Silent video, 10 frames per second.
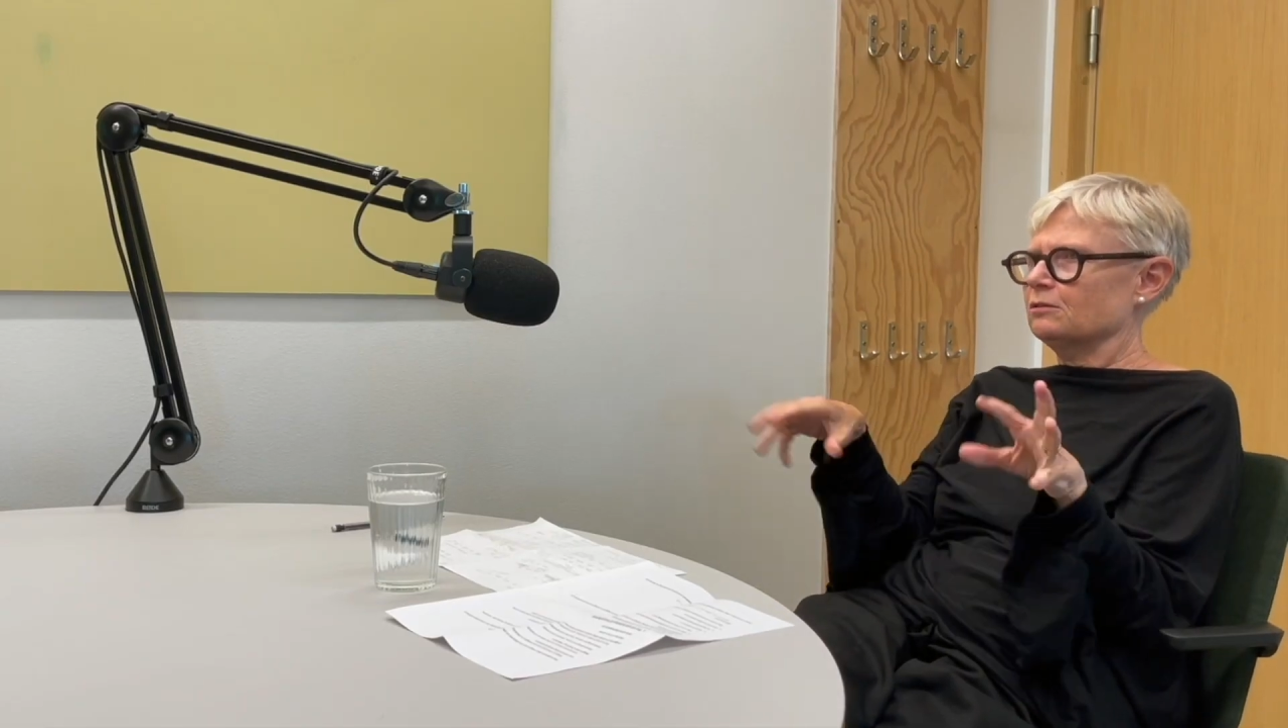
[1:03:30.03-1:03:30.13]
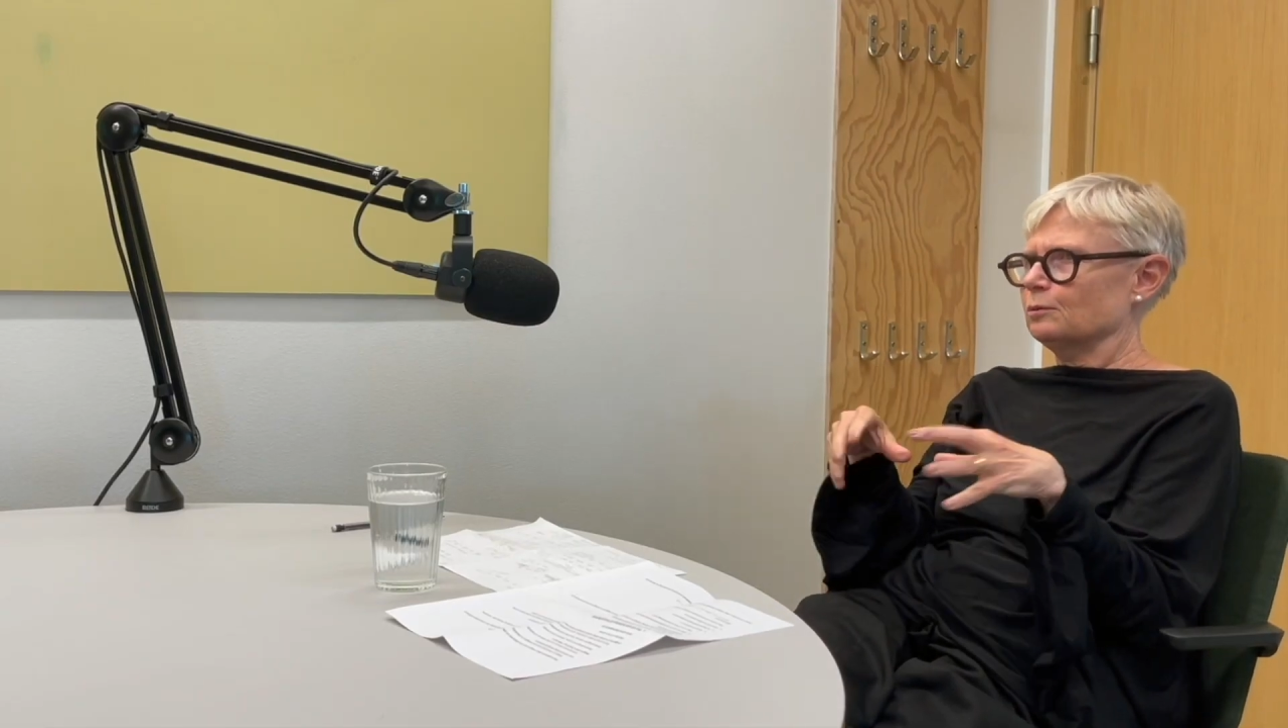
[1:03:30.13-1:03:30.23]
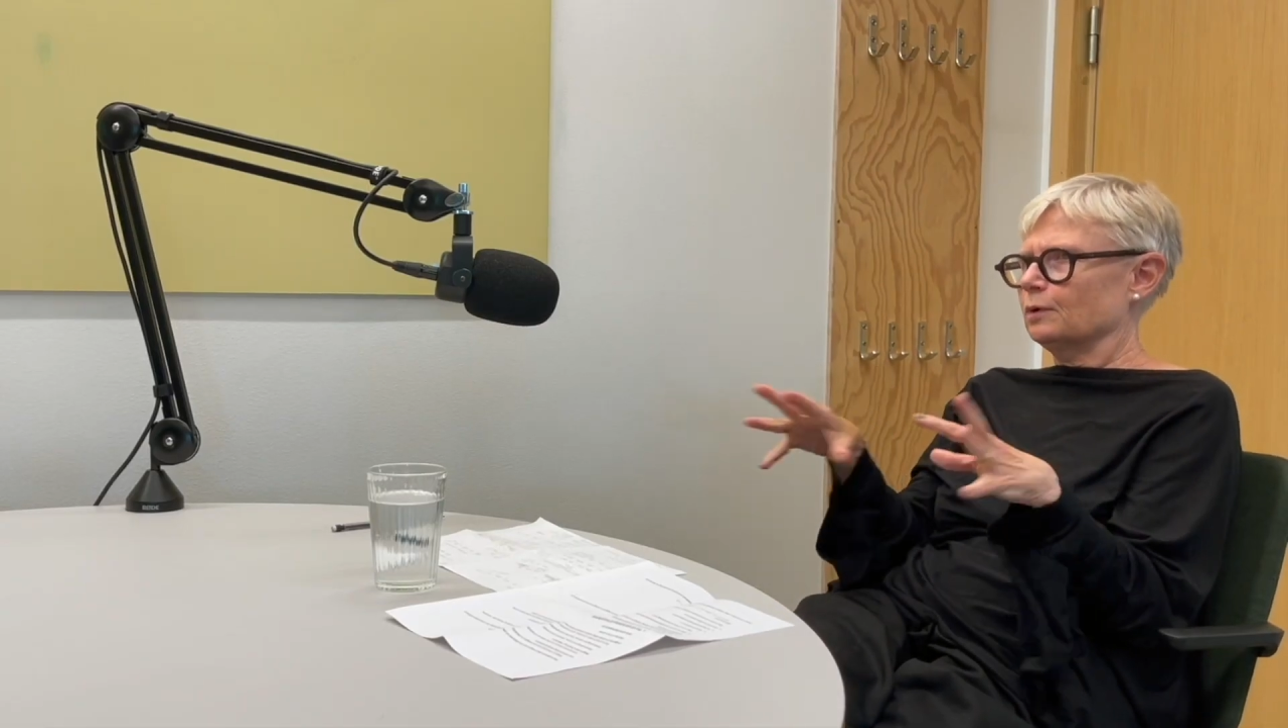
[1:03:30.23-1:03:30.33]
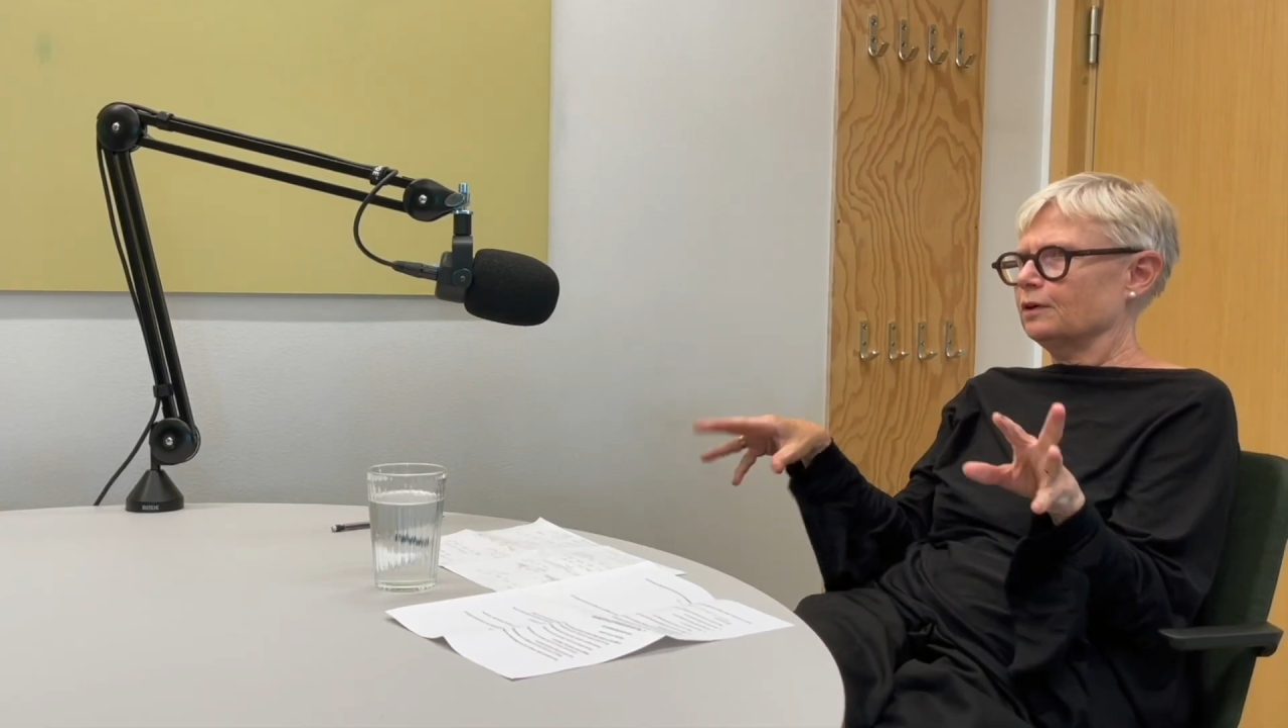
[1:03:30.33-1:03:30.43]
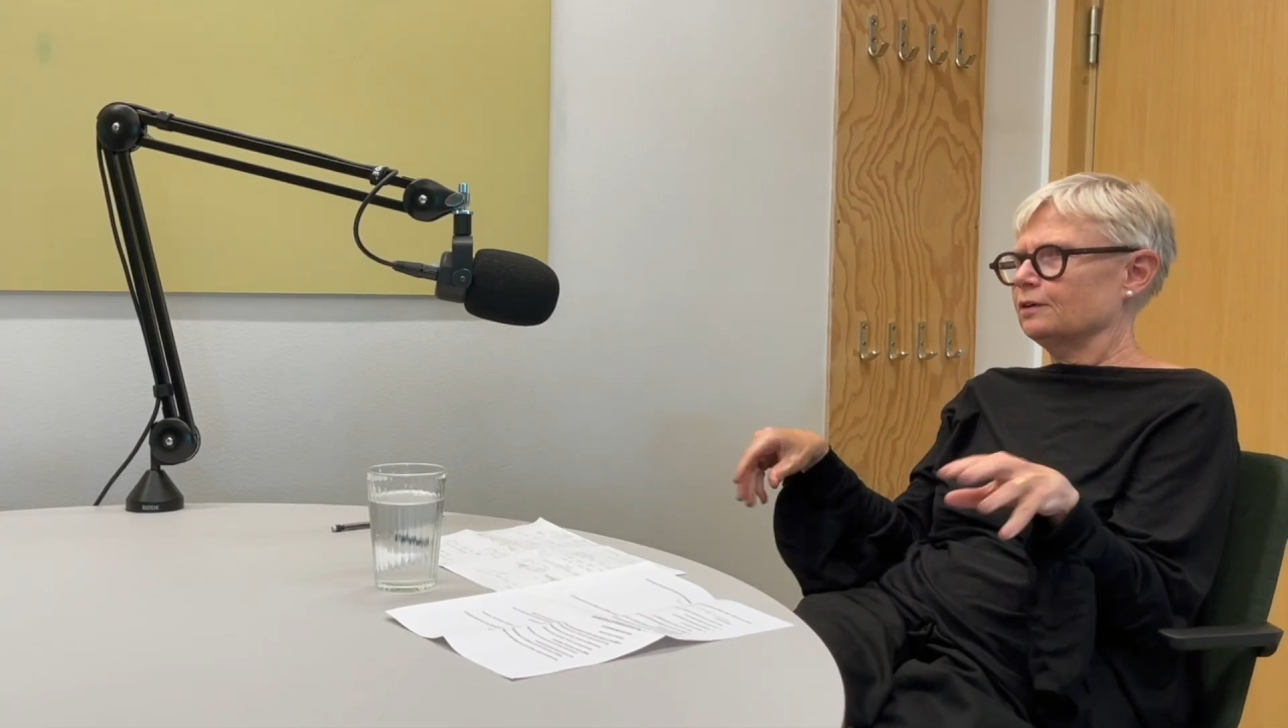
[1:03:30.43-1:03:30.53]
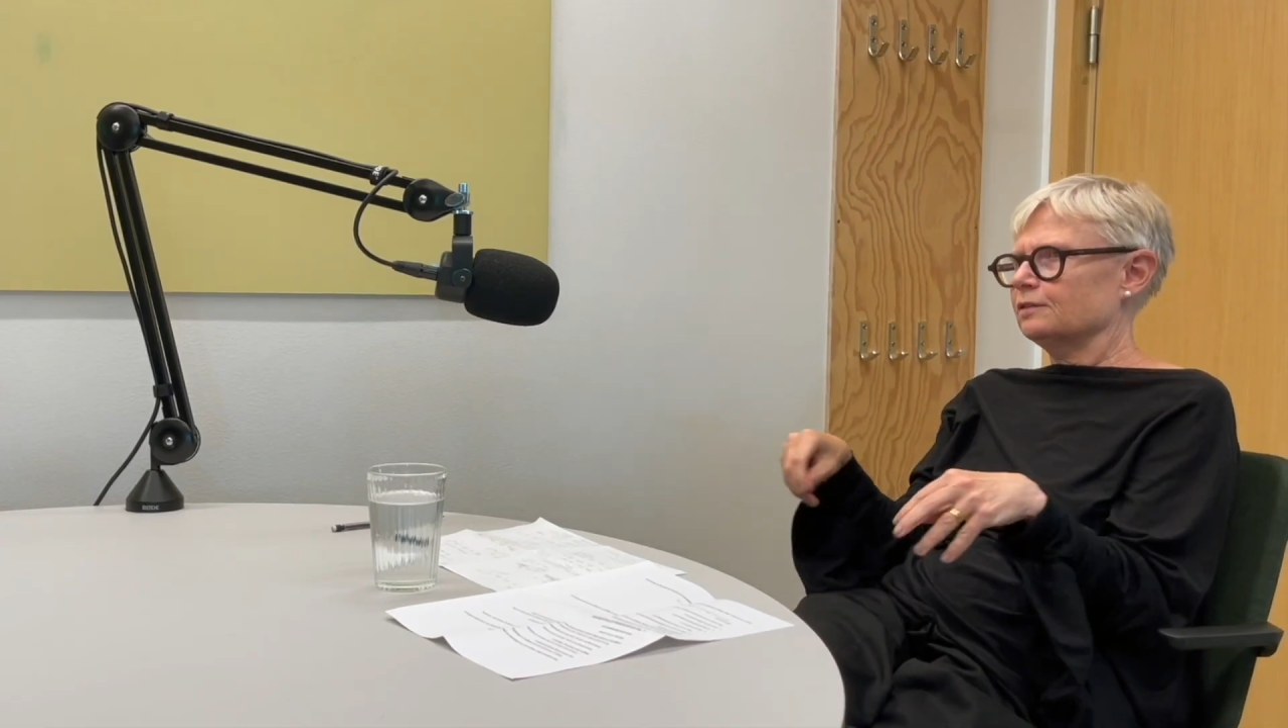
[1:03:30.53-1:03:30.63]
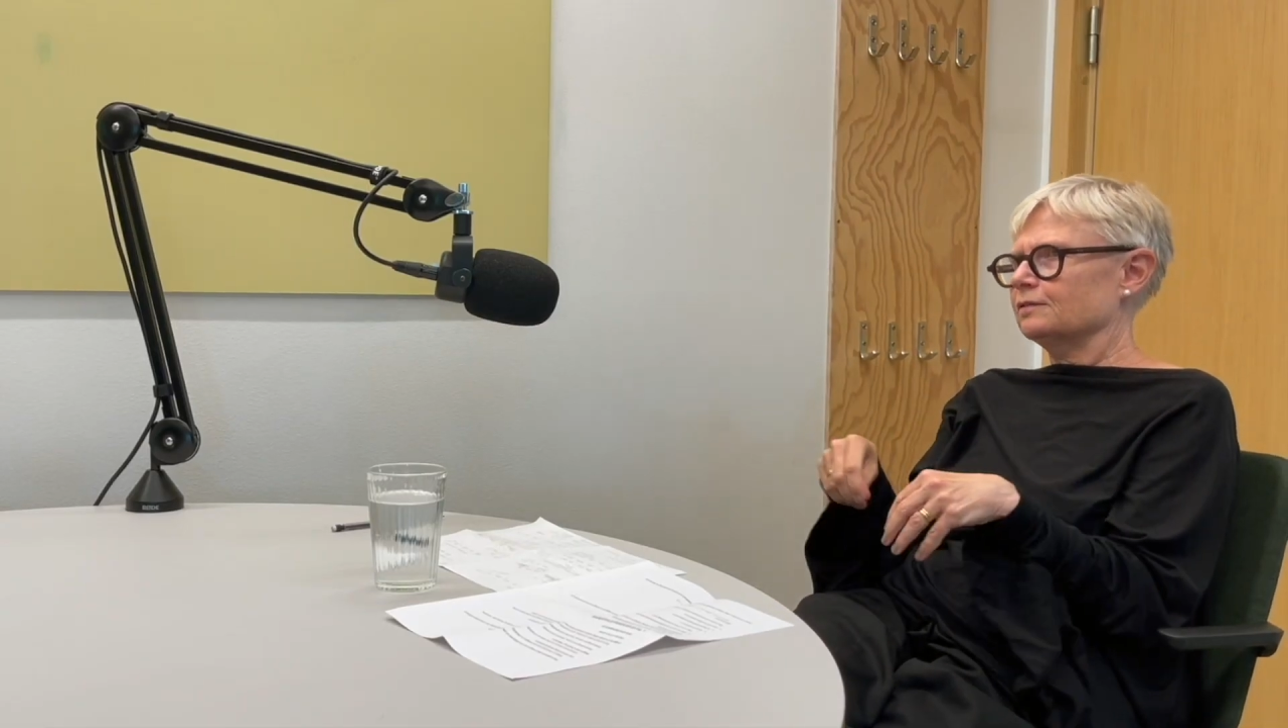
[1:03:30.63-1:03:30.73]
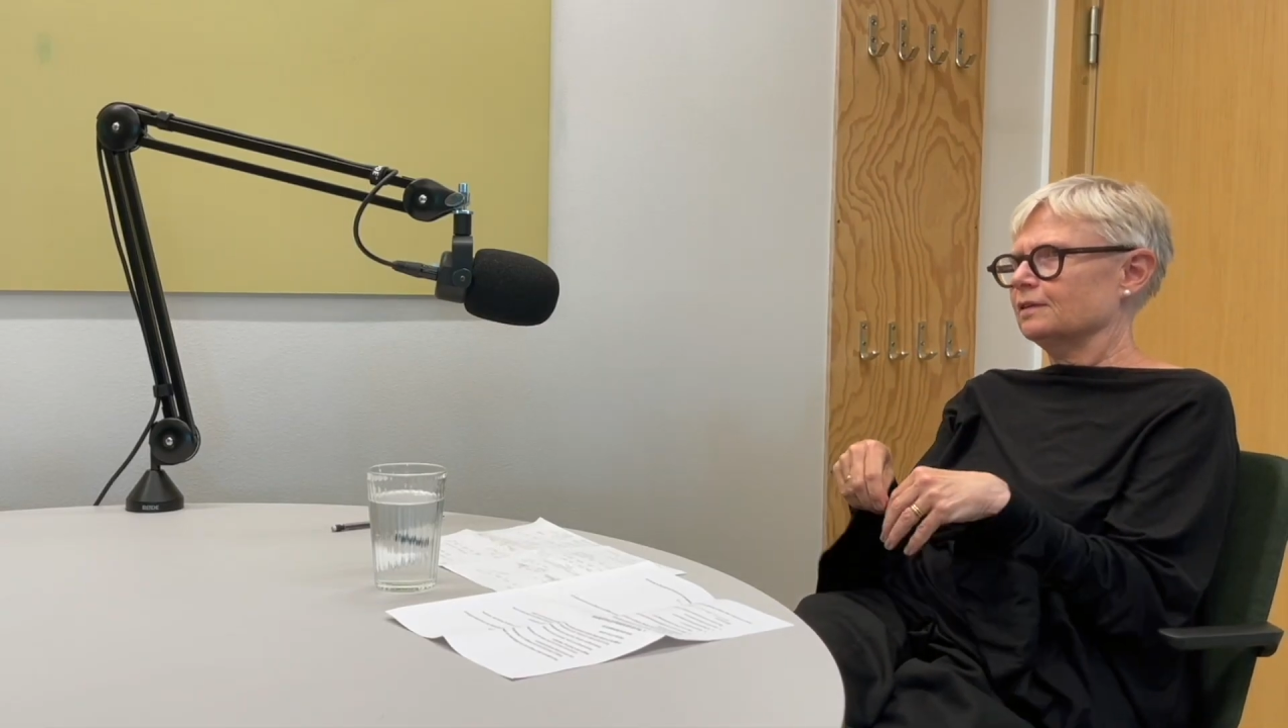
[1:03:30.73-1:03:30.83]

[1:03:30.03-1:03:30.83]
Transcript: the words